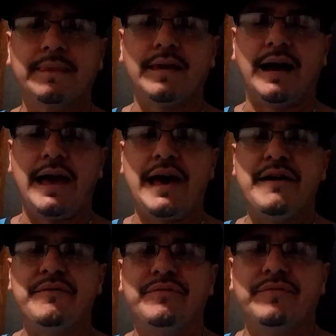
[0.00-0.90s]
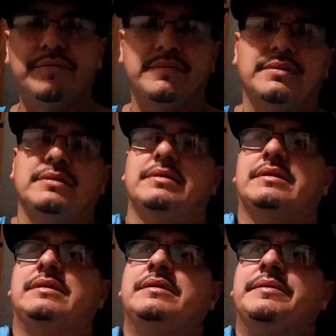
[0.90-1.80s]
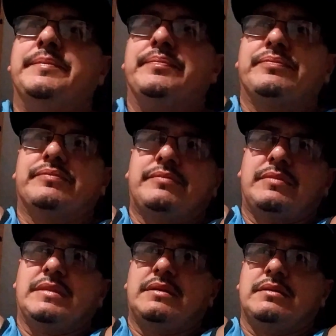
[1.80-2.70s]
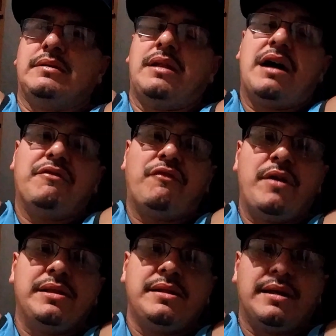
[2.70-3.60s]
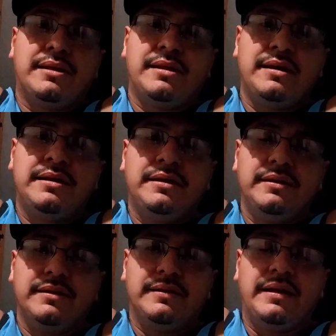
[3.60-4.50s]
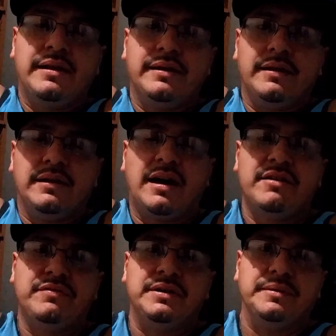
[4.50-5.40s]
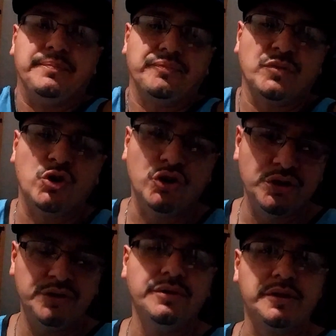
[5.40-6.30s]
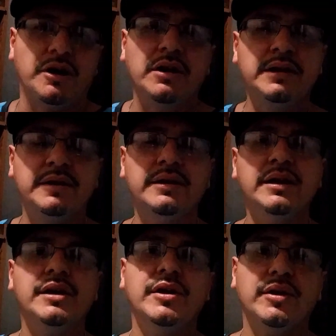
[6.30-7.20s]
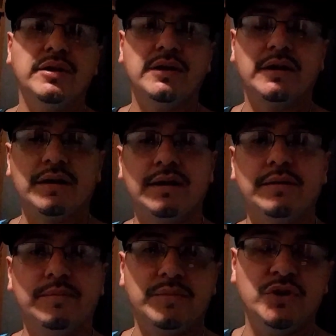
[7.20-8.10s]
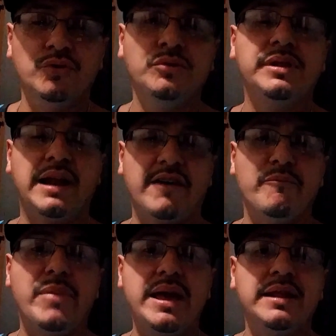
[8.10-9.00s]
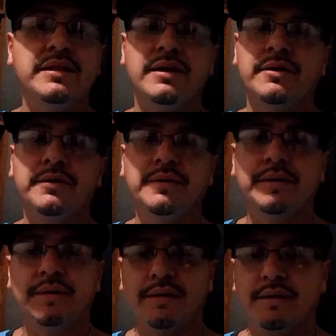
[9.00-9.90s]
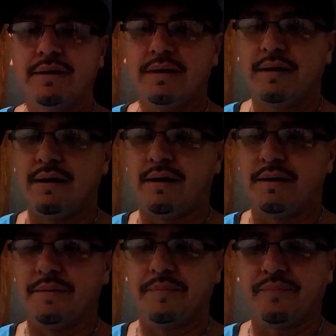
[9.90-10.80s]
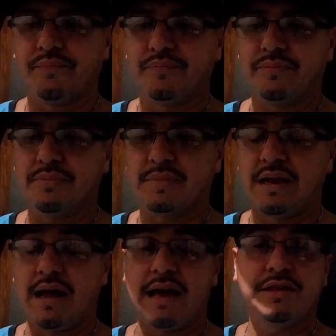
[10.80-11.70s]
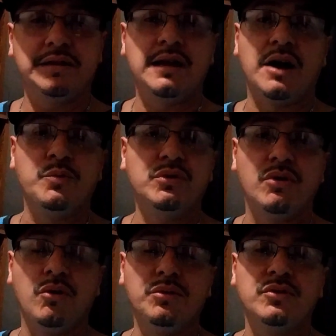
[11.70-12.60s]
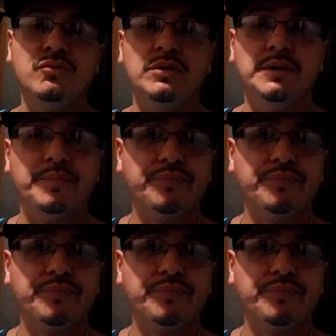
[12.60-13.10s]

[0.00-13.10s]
I have um, a lot of friends, as I said, that a lot of good, solid dudes that I've met in there, um, that I actually got real close to.